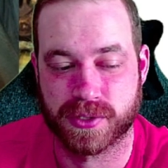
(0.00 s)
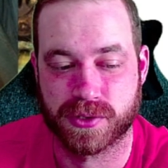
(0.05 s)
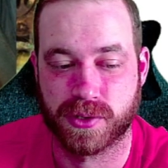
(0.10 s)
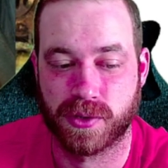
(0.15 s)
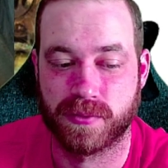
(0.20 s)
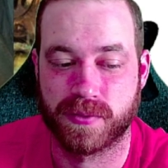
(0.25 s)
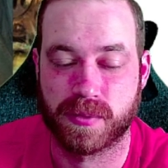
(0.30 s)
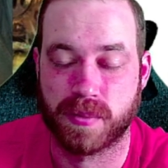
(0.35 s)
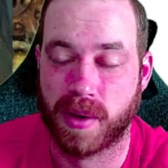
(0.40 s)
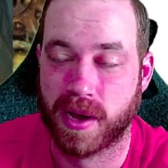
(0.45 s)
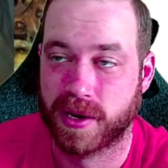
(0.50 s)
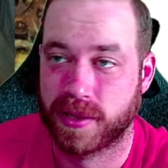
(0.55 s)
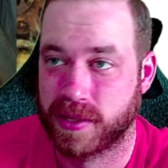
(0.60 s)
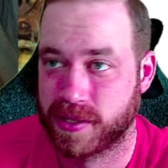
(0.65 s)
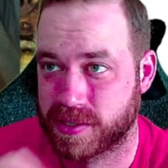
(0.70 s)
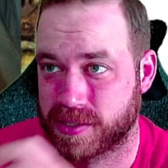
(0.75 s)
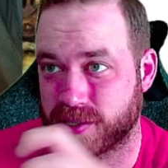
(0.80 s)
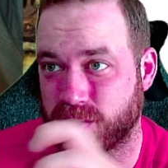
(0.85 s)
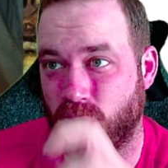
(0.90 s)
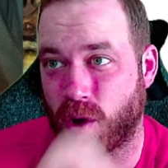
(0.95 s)
So if the
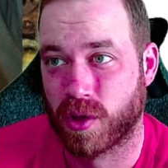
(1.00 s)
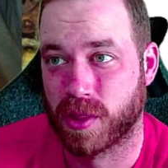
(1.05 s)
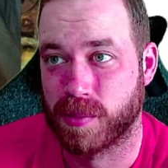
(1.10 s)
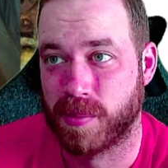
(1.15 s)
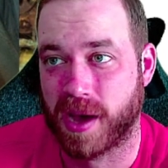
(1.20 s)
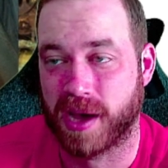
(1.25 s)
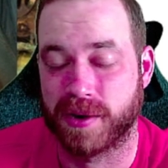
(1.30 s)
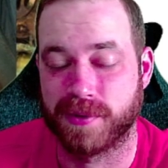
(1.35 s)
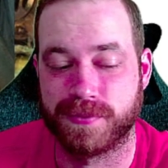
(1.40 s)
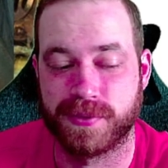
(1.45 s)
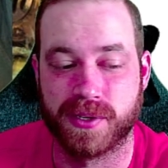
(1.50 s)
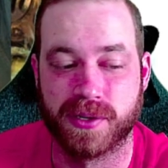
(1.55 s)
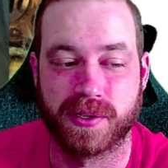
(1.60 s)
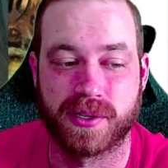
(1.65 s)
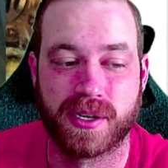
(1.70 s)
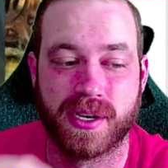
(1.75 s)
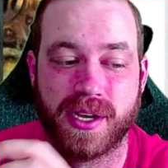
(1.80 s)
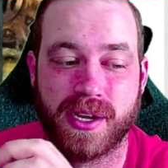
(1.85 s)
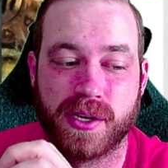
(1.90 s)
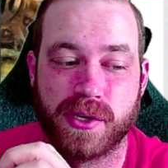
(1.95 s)
monolith is on the
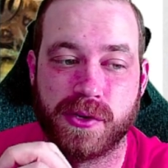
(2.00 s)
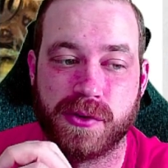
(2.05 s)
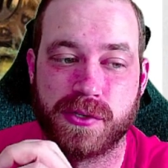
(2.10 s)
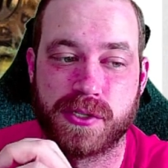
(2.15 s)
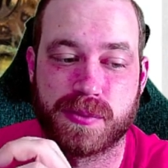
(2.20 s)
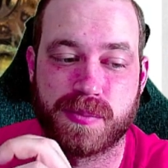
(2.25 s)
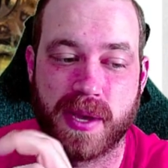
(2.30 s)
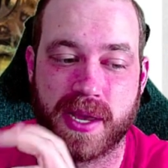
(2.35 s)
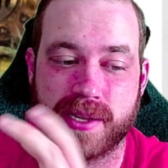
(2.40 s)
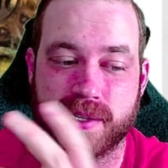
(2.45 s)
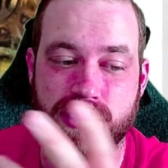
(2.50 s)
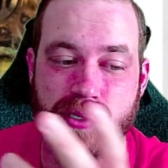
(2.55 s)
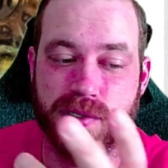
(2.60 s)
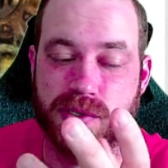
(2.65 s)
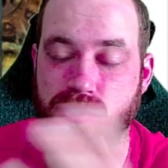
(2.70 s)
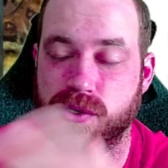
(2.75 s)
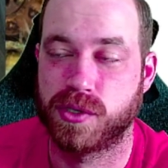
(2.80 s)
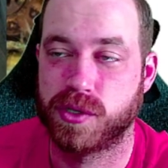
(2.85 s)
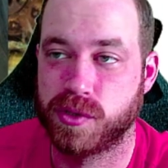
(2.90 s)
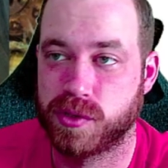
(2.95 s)
battlefield, you
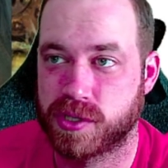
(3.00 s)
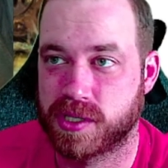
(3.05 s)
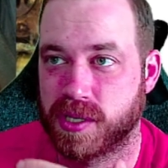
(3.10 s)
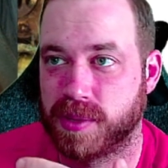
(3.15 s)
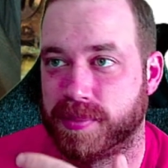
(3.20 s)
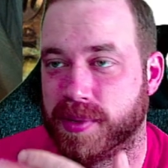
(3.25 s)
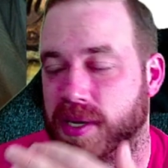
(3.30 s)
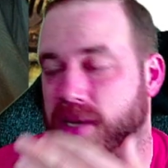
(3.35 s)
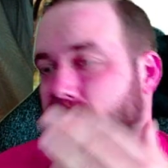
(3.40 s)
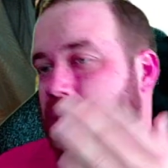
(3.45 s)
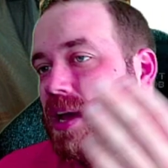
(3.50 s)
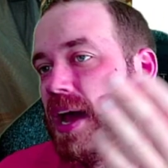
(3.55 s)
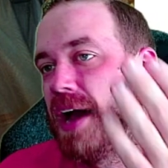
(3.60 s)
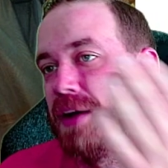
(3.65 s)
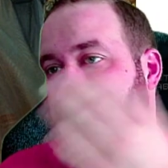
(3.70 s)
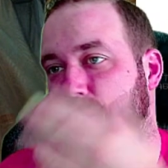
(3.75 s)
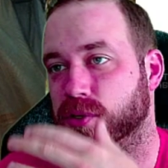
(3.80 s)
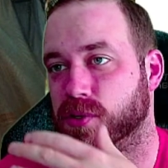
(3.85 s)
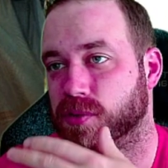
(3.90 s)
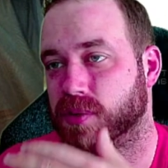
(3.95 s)
spend 2 CP
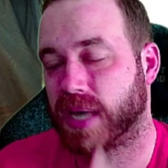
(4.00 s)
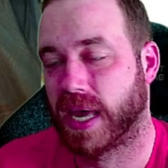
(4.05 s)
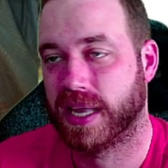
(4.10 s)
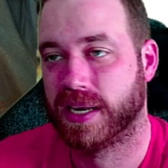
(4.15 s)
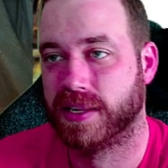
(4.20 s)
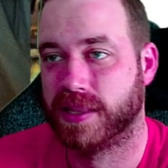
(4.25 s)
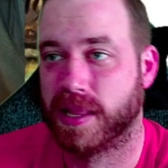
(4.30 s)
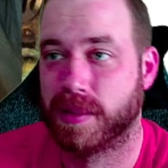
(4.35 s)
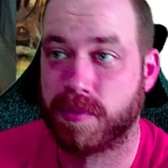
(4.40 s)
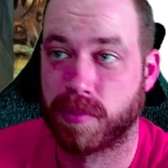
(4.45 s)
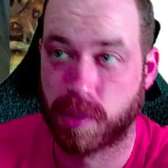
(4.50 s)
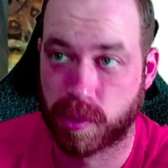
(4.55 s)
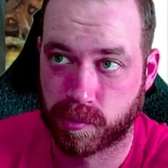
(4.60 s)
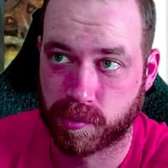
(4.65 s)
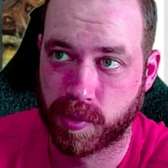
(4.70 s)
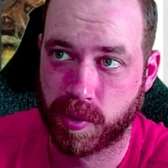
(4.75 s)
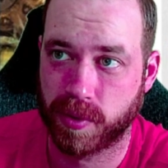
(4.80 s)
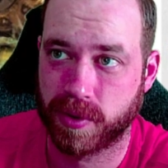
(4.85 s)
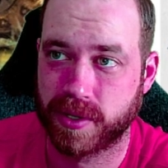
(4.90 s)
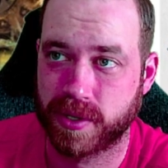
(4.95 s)
after you gated them
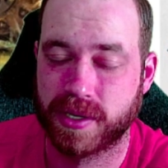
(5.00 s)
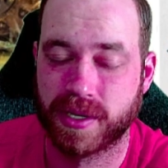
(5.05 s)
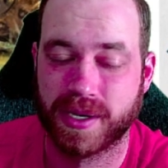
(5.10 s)
through it